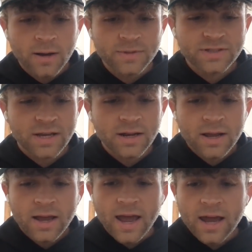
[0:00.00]
um, is that
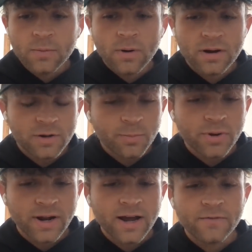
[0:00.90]
Ed wanted to
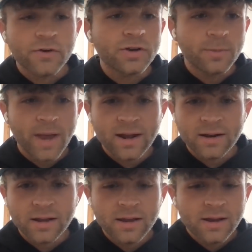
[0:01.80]
put on for
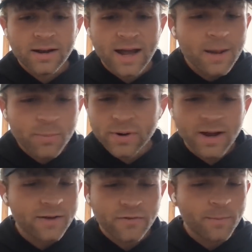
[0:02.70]
humanity, not put
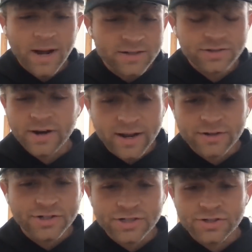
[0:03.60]
on for Monster
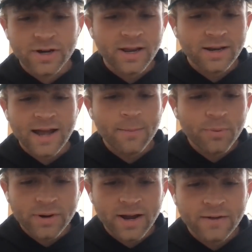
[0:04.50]
Energy drink,
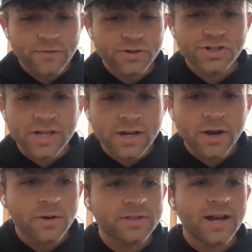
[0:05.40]
not put on for
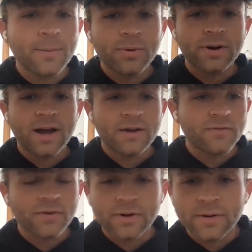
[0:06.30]
Cheetos, not put
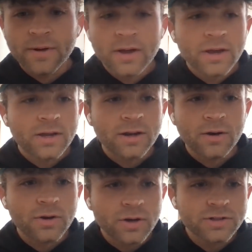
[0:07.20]
on for you
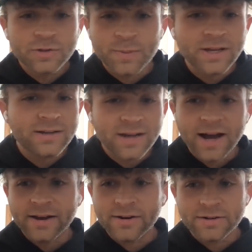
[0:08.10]
know good speed
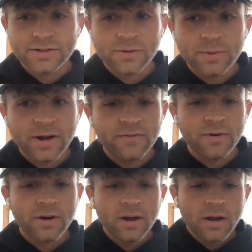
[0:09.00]
tires or
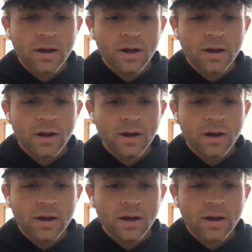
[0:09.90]
whatever.